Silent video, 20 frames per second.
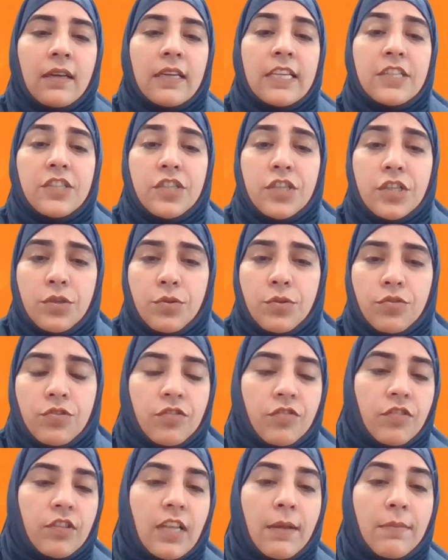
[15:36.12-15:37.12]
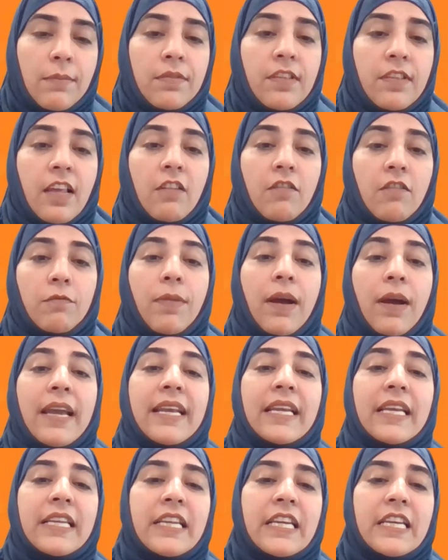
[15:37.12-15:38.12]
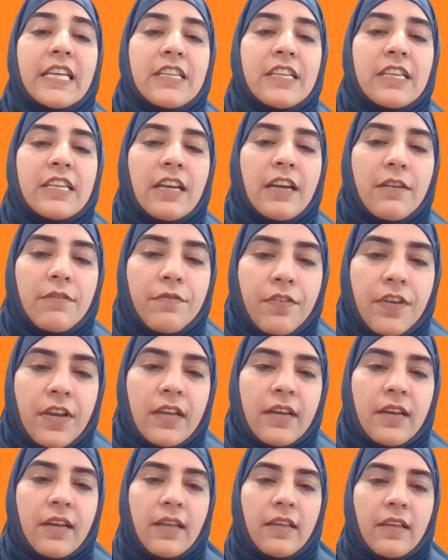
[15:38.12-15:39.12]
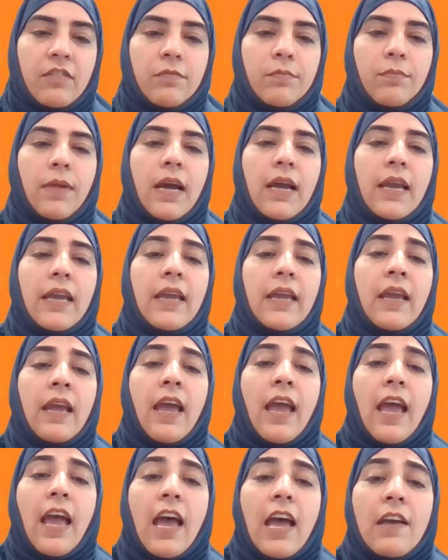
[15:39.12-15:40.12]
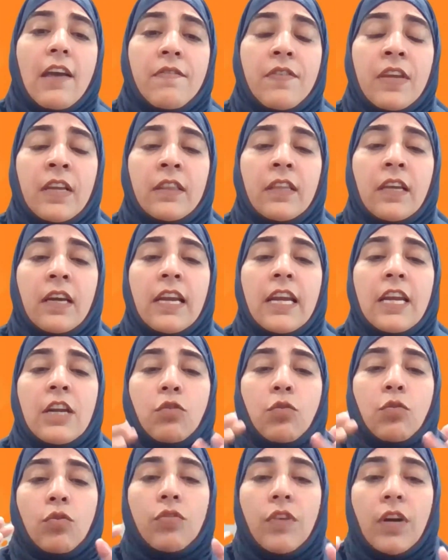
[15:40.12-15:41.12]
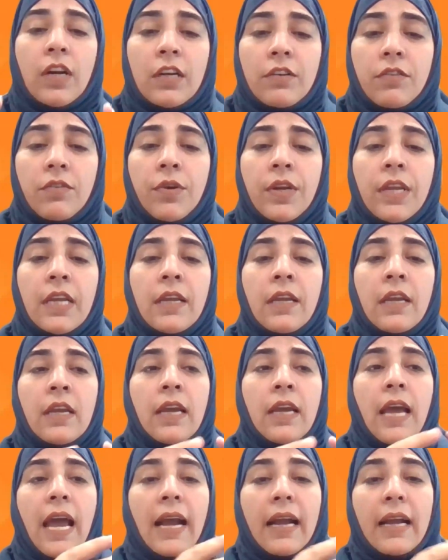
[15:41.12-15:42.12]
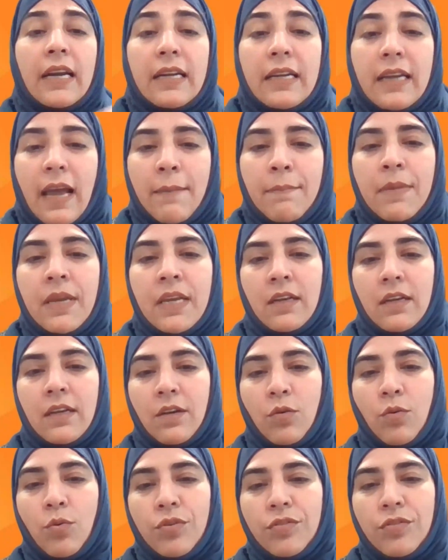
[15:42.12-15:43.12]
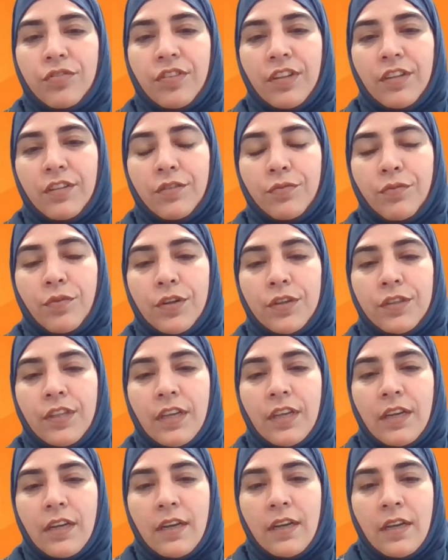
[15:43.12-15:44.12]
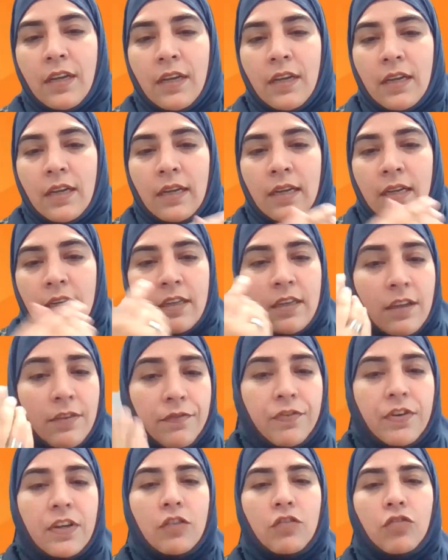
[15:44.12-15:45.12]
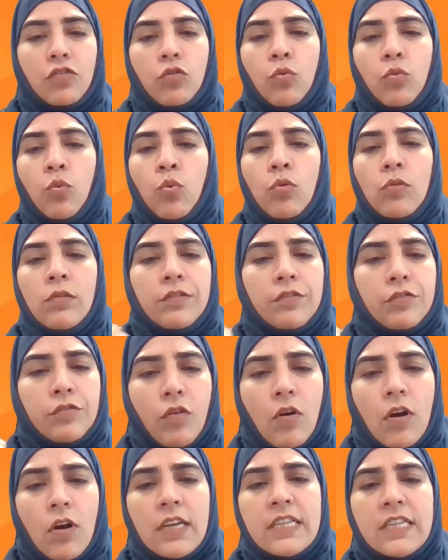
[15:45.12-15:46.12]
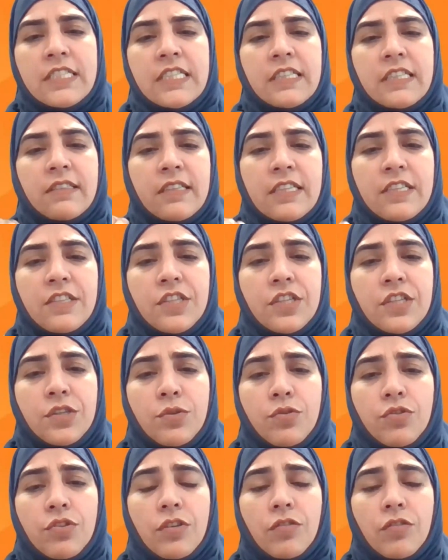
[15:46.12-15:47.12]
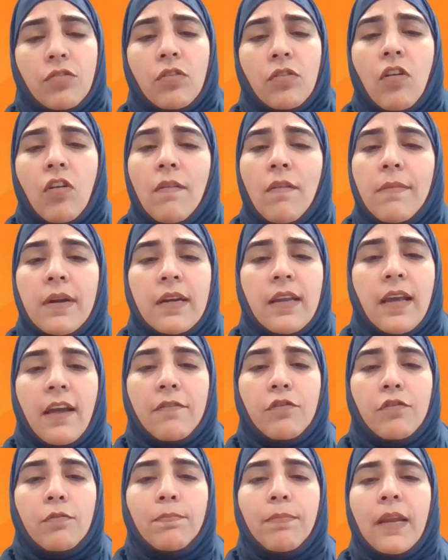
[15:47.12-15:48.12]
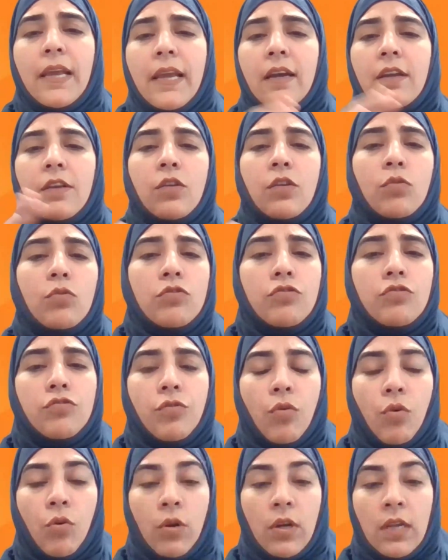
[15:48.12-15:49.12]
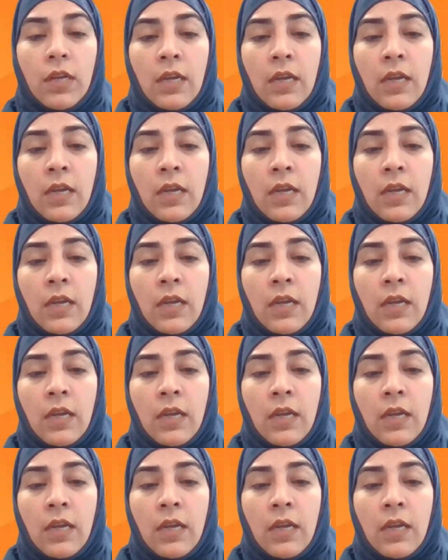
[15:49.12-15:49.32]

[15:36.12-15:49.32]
institutions themselves, by creating awareness, by having the introductory academic courses for the different schools, colleges, institutions. So government have to play a huge role.